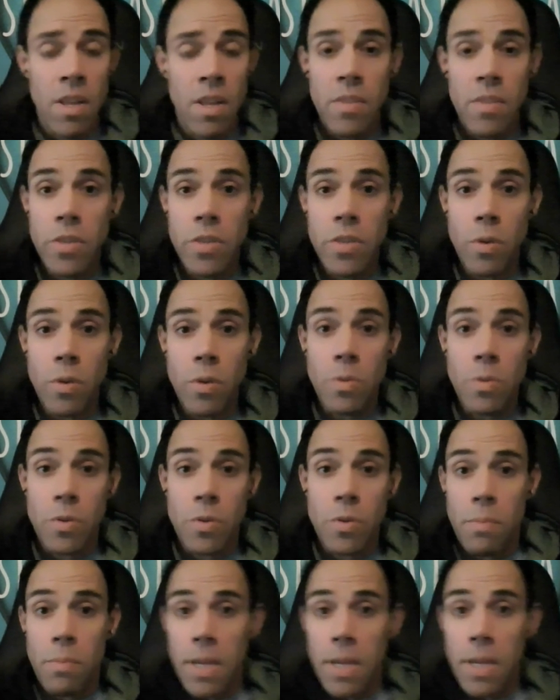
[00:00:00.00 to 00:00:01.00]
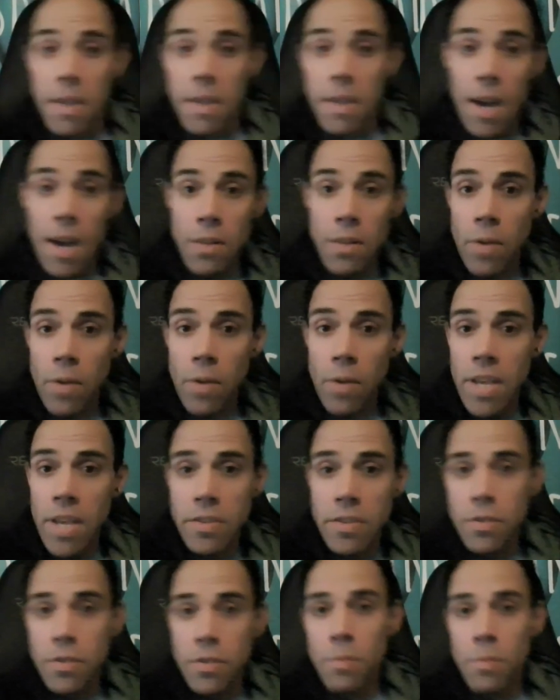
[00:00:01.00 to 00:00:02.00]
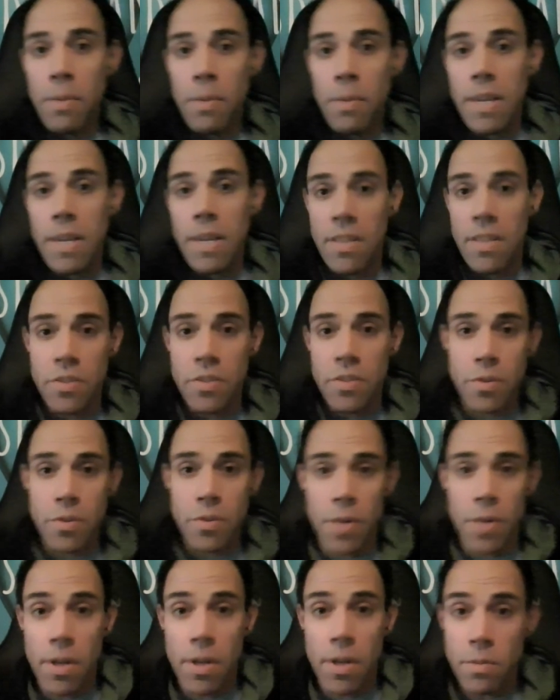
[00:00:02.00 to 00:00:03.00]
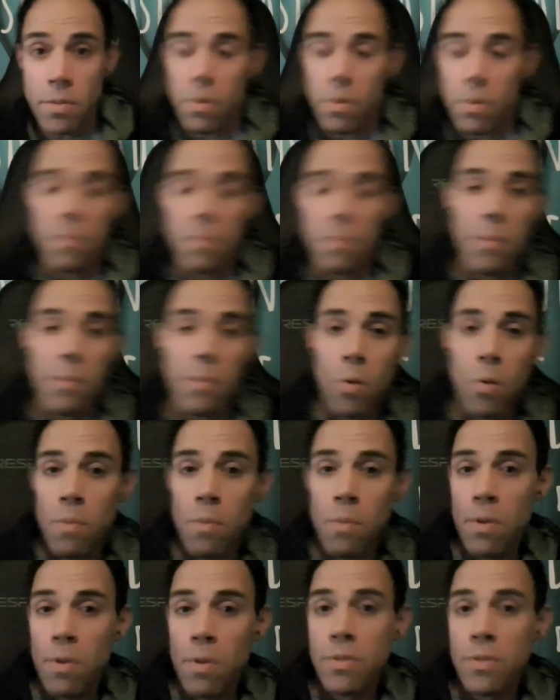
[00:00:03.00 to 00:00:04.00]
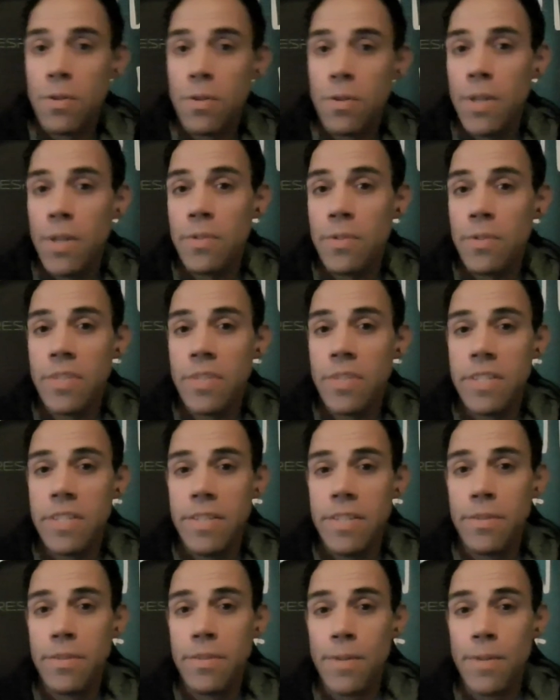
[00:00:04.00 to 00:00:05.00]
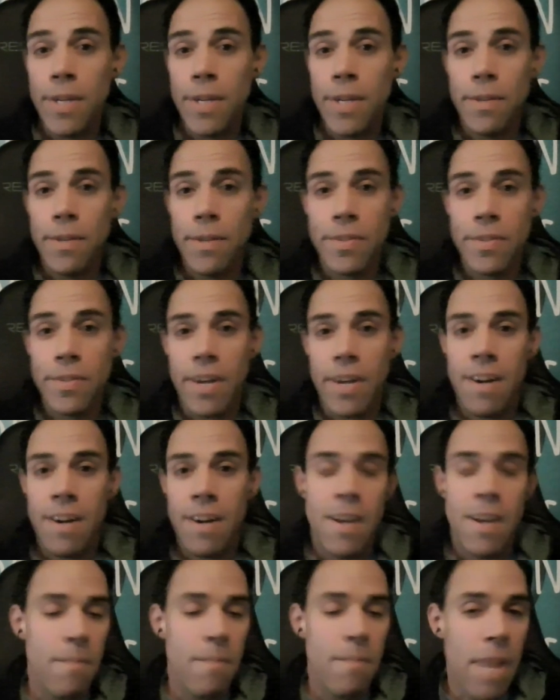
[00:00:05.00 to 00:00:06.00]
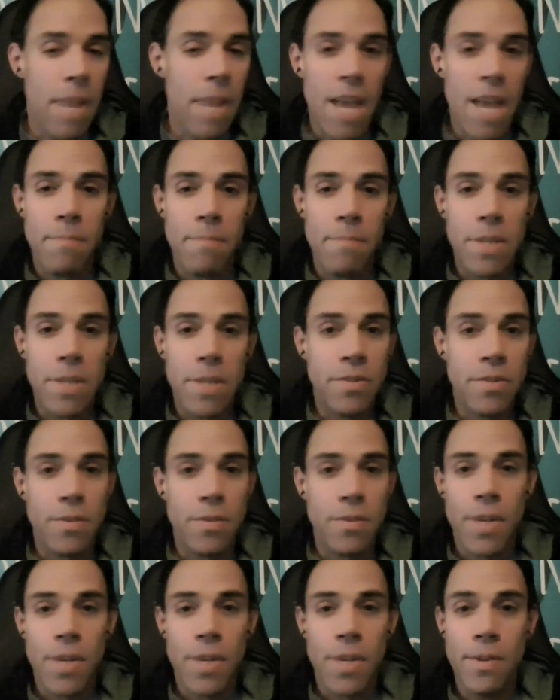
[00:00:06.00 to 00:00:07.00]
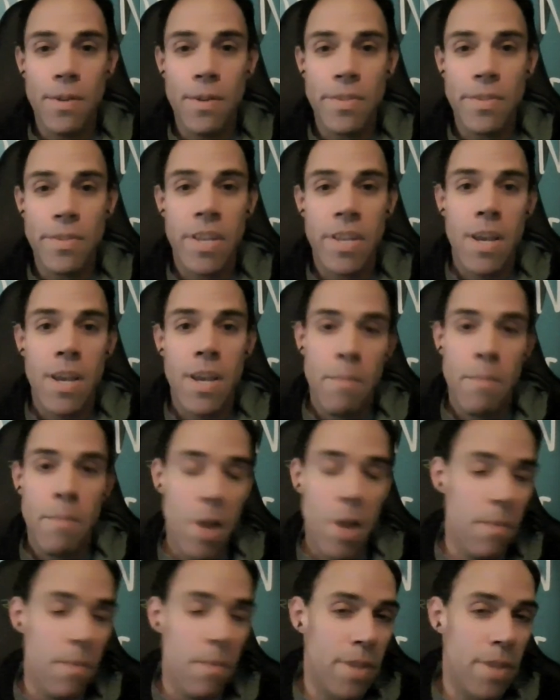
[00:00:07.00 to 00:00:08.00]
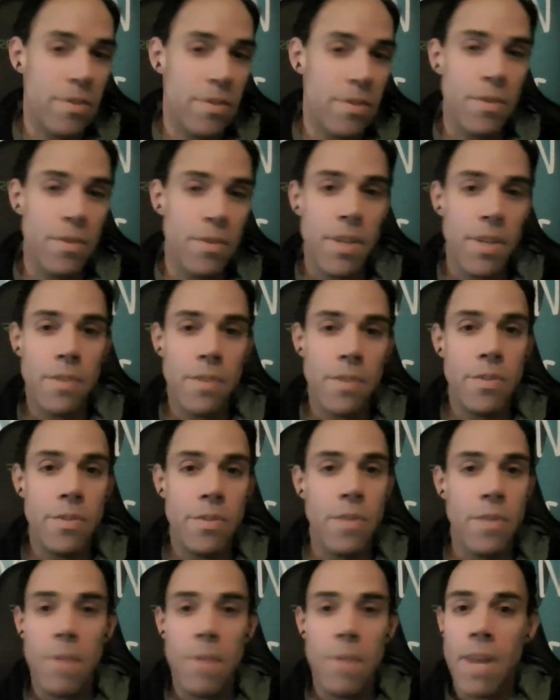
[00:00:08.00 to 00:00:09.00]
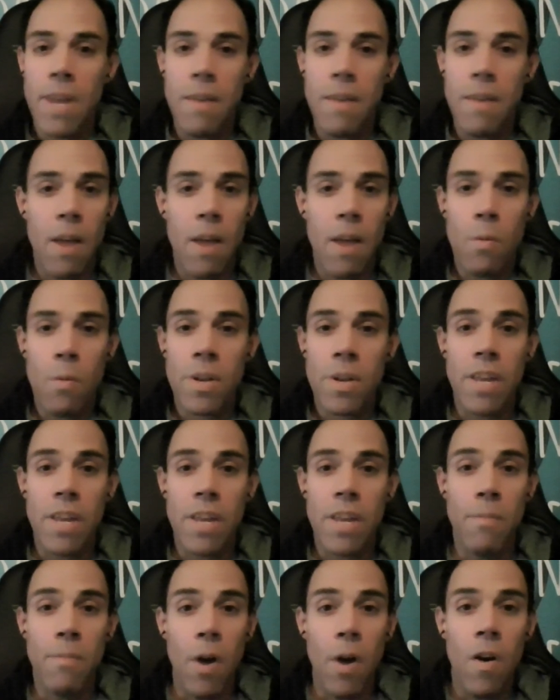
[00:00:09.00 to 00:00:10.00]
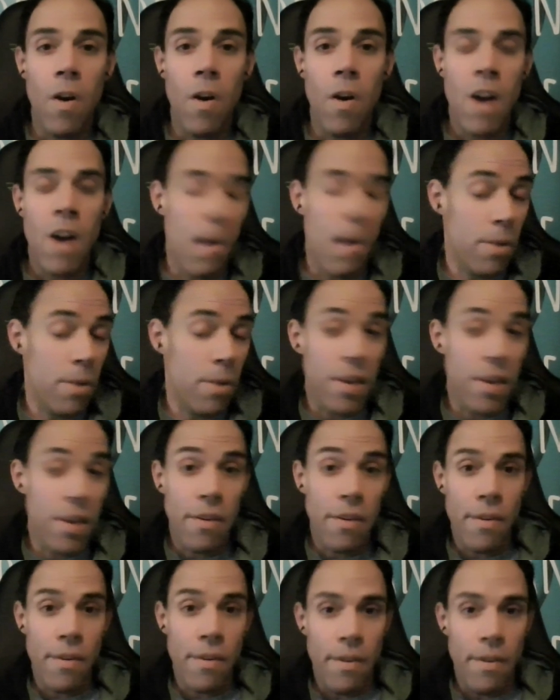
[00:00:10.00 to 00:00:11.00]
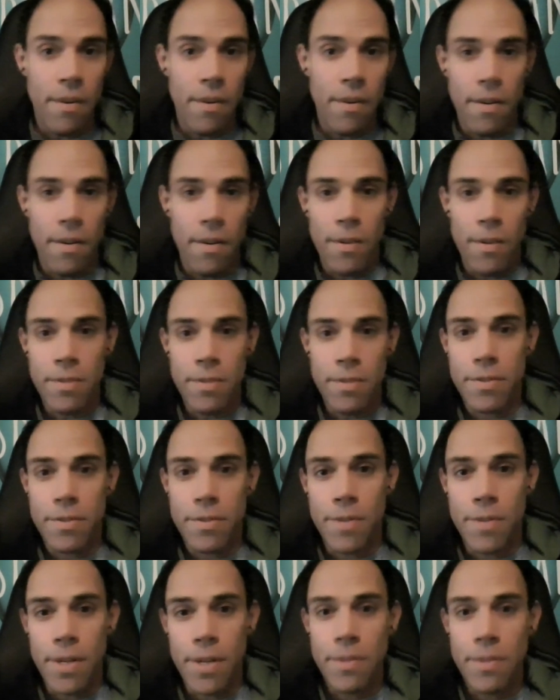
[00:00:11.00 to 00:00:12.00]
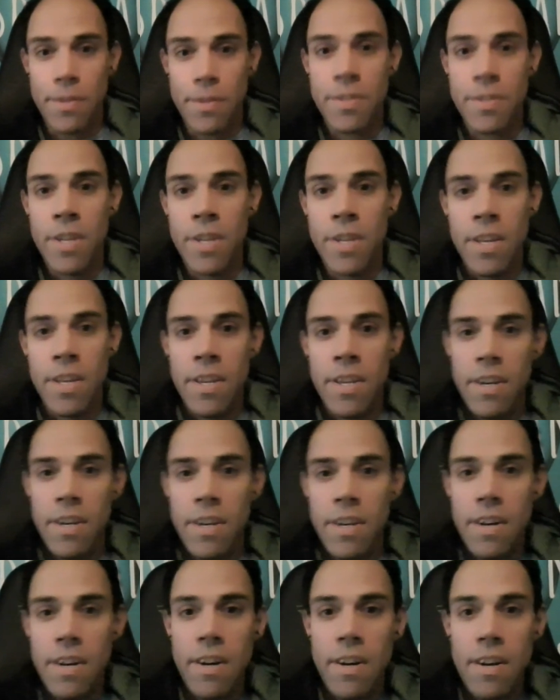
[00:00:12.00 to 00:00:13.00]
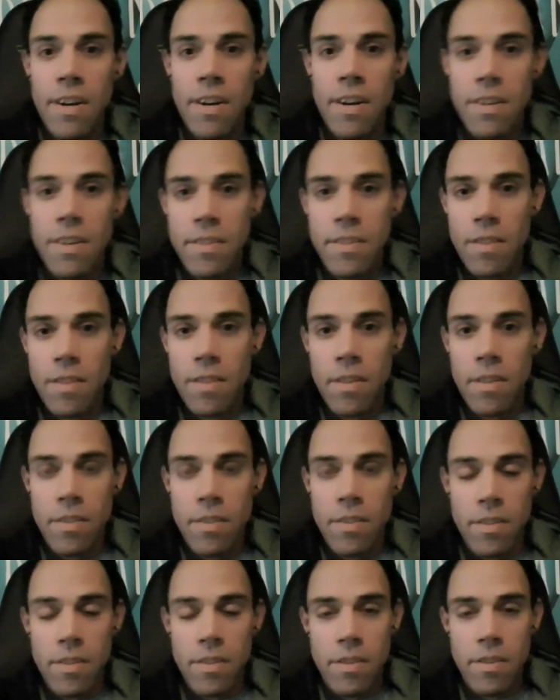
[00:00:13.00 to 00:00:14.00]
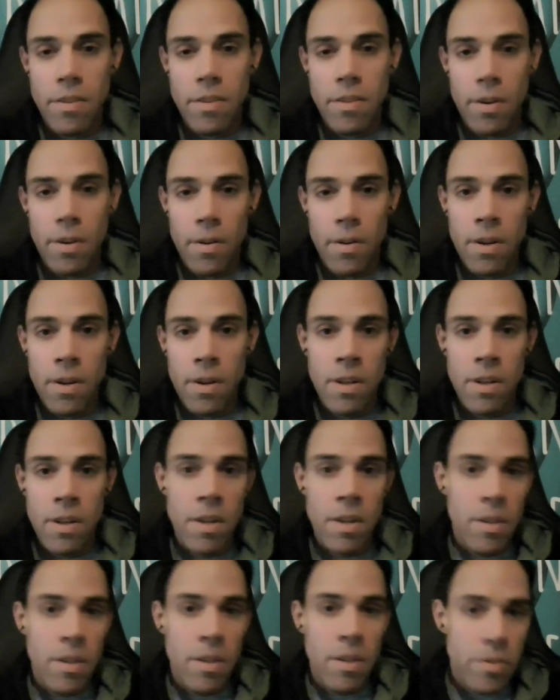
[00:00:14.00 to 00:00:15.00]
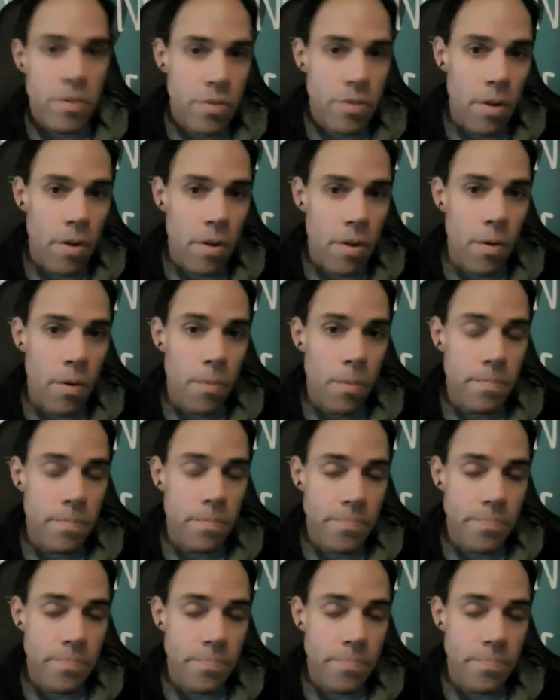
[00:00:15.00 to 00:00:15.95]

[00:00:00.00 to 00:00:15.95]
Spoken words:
these shows, you'd be on location, you'd be in the studios, whether it be Warner Brothers Studios, Disney Studios, Manhattan Beach Studios, Paramount Studios, you name it. I worked at them all. I worked at all the studios. Uh, you know, so